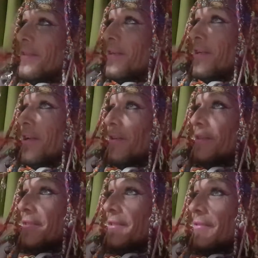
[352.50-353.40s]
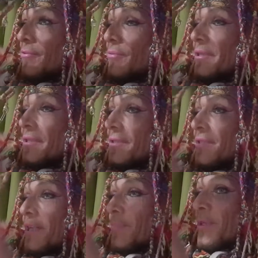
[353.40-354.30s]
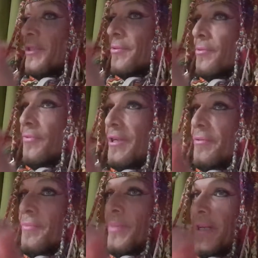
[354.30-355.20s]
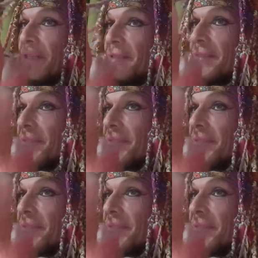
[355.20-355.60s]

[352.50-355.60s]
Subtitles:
I like that they're all in segmental little bits.